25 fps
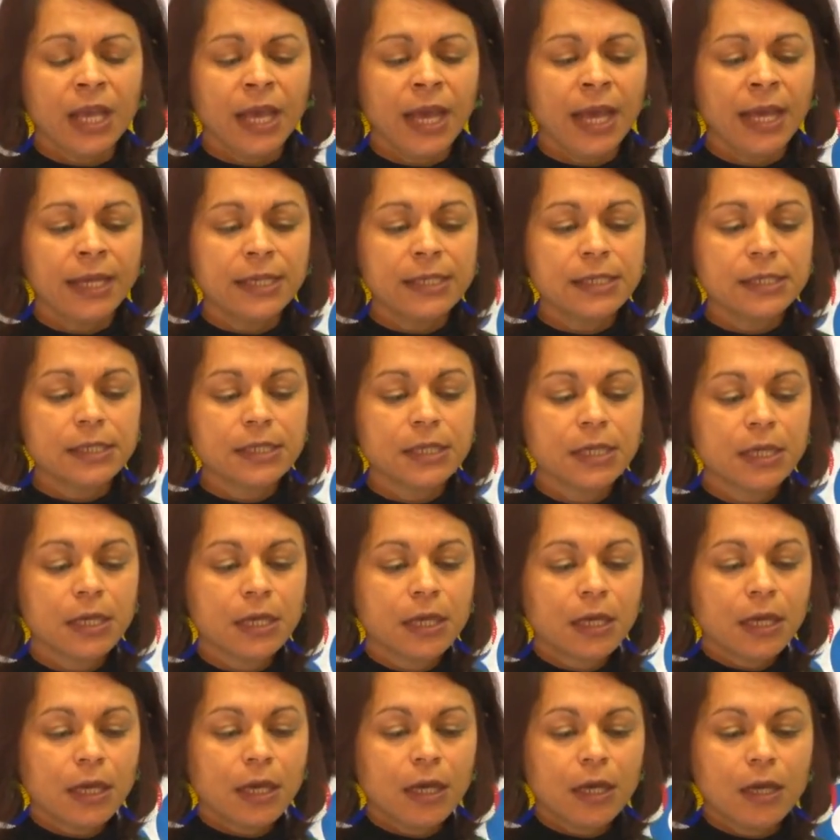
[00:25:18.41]
And
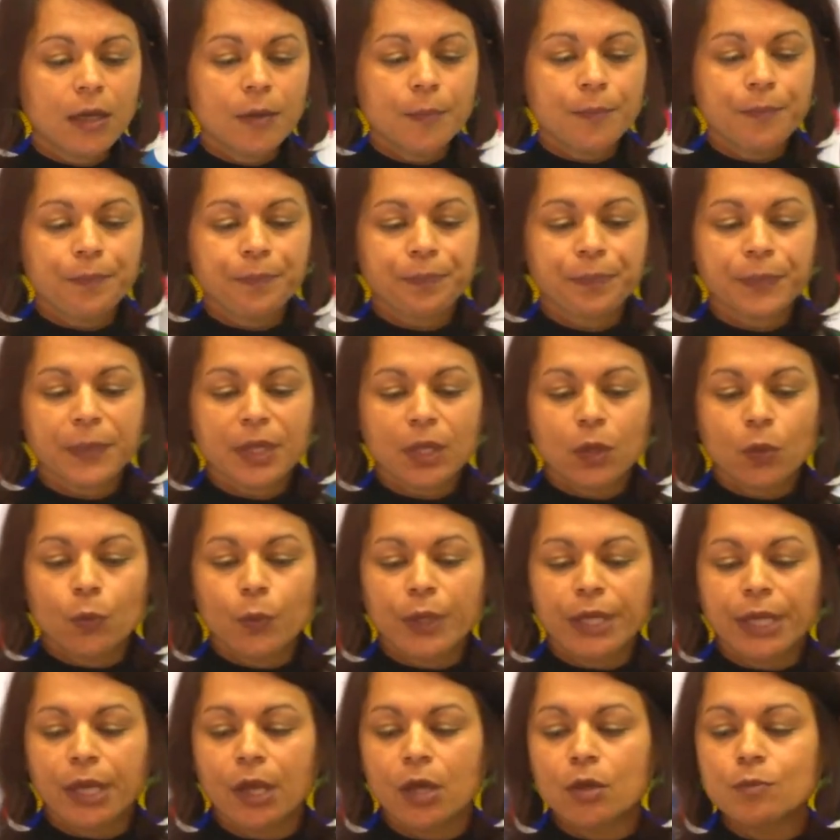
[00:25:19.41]
um,
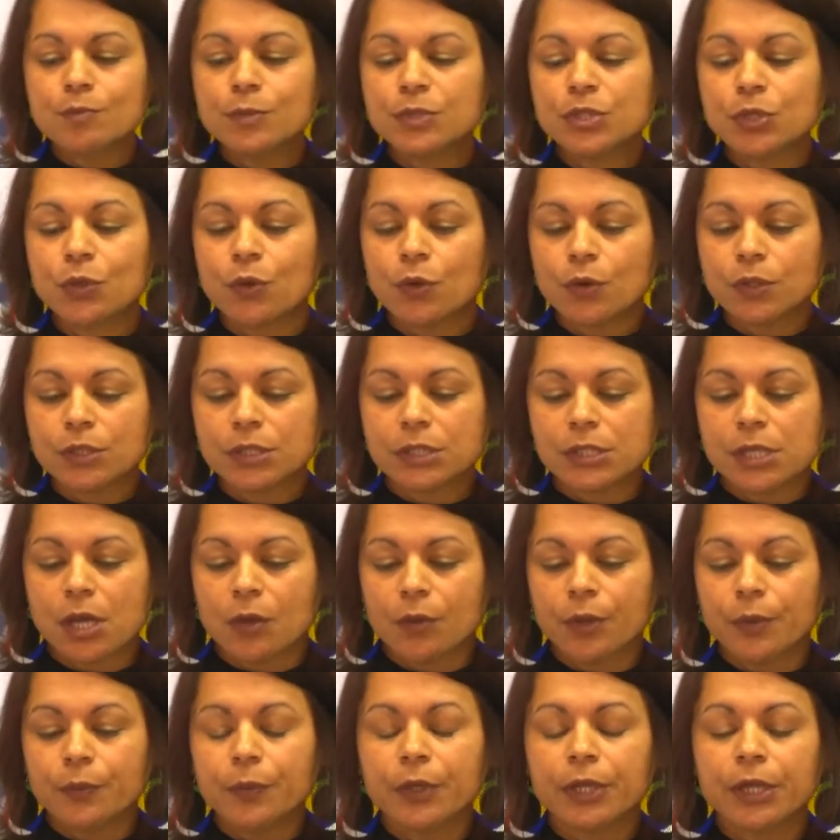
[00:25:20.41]
Wicomb talks,
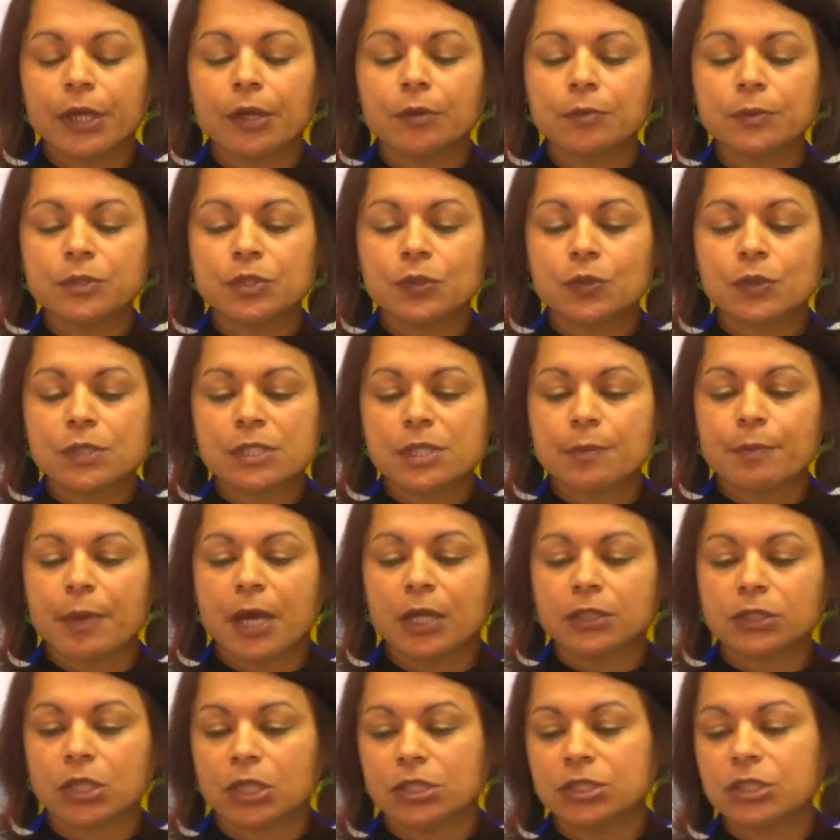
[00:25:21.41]
Zoe Wicomb talks
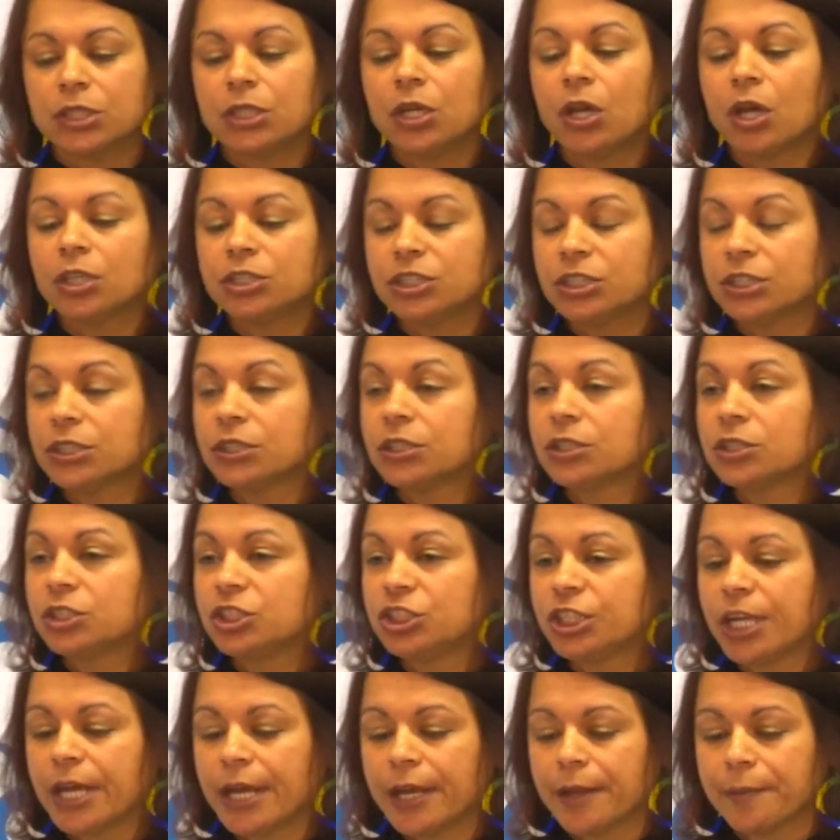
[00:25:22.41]
about ontological
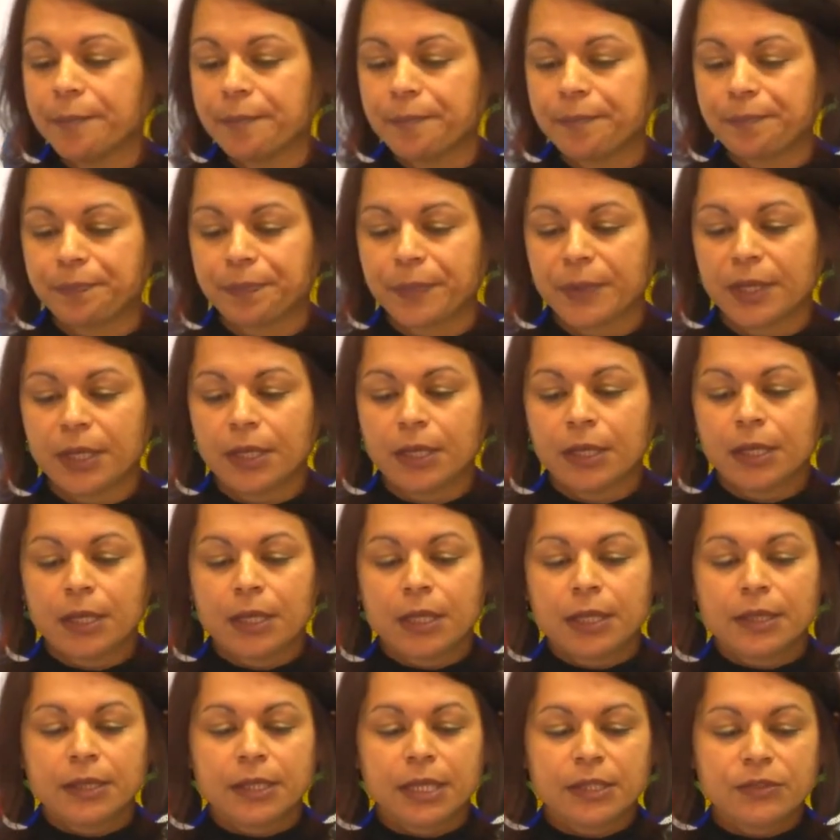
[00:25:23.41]
shame
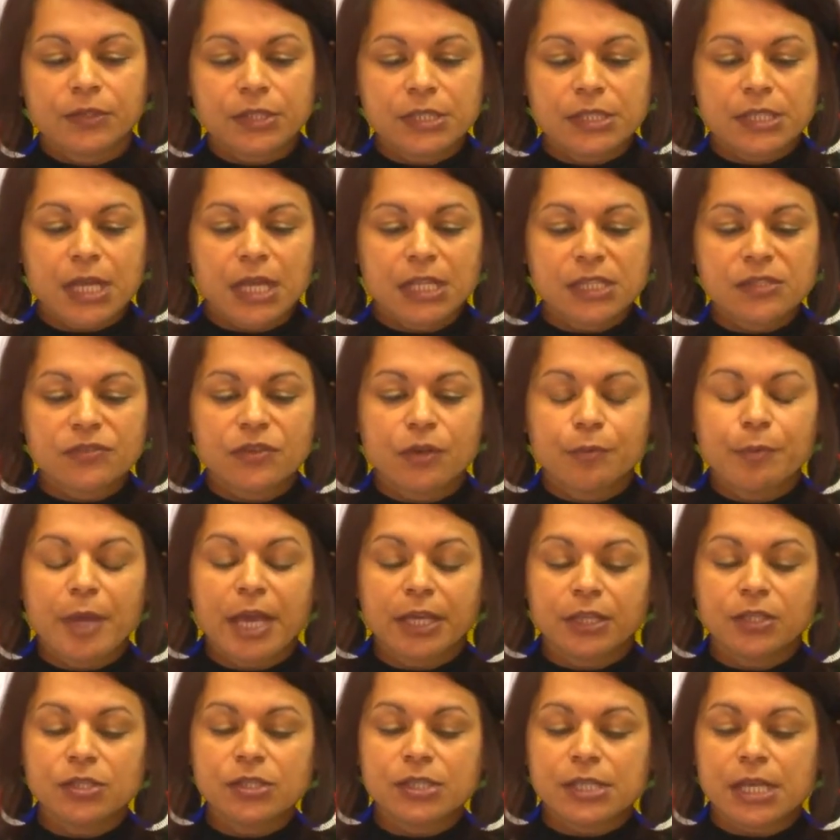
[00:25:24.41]
that results from
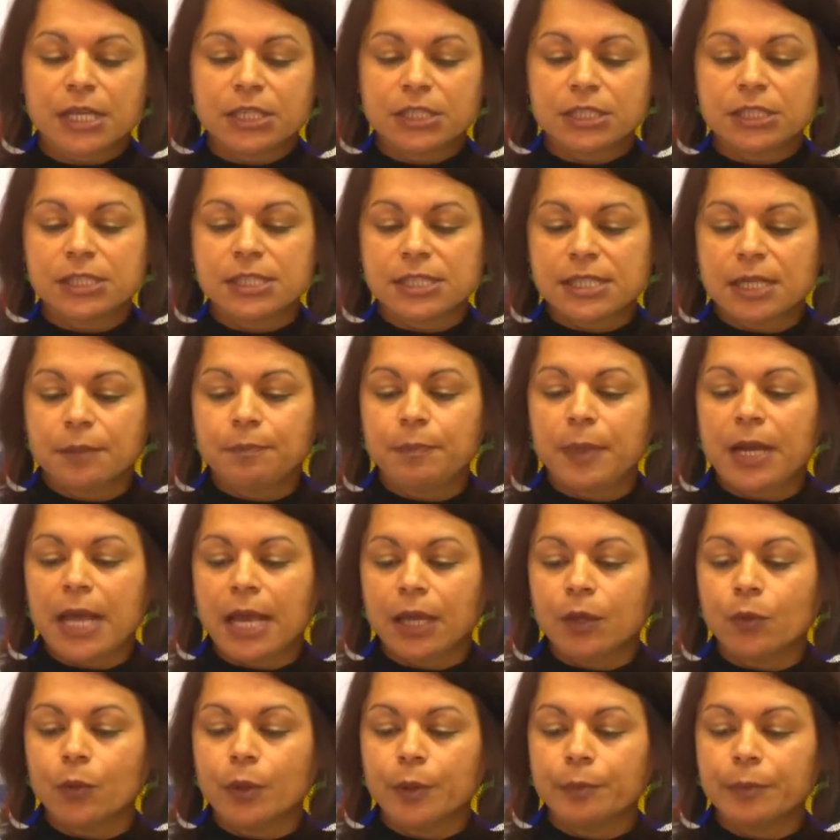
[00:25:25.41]
accusations that
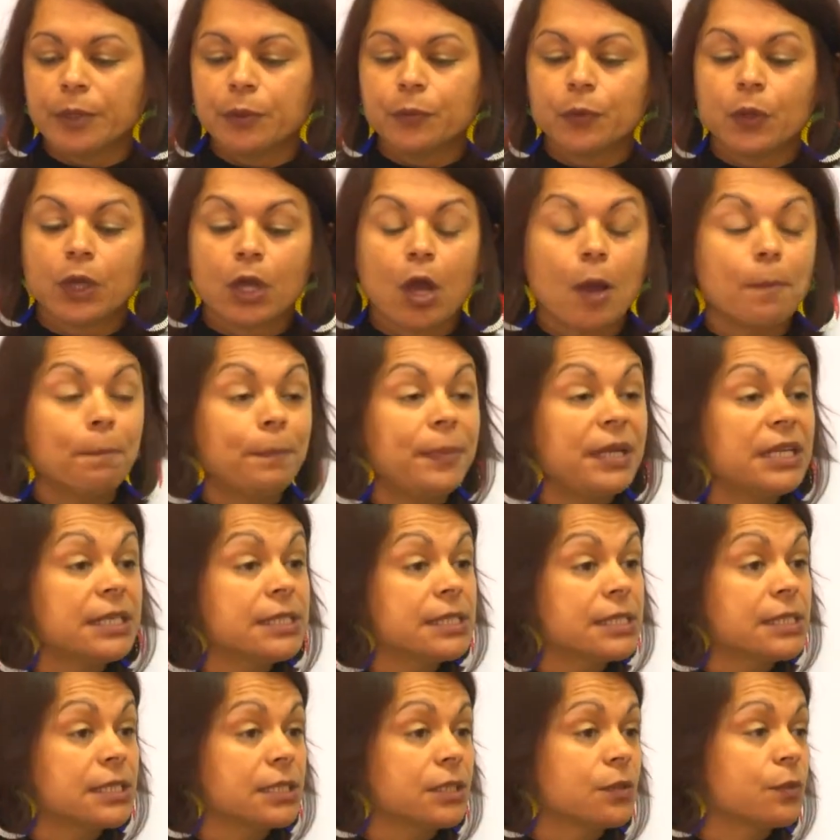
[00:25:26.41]
black women were
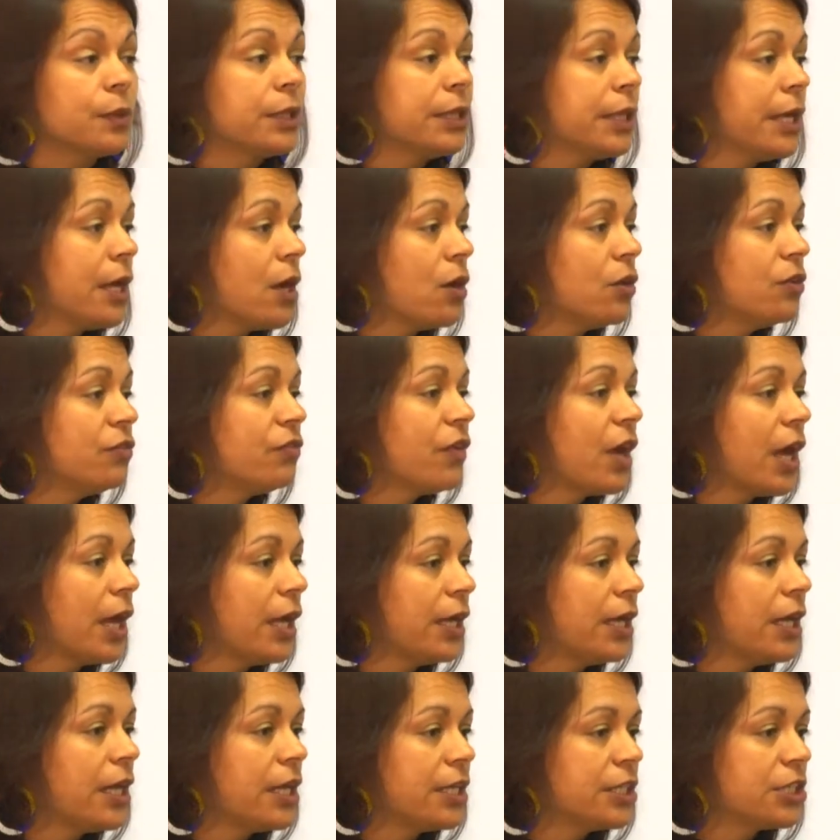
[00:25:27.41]
complicit with their own
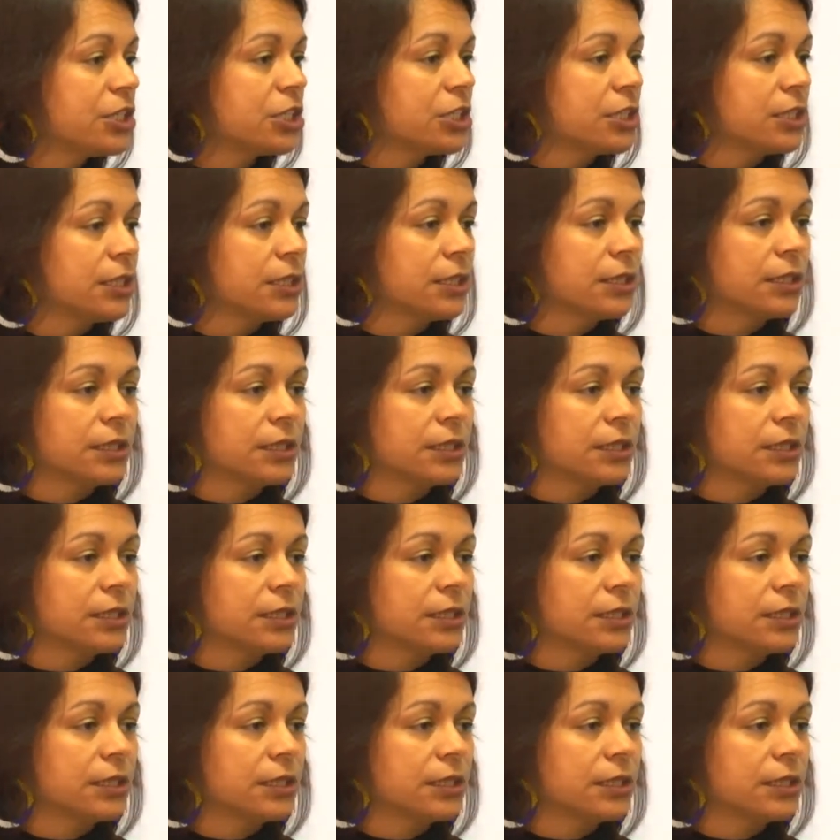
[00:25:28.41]
violation.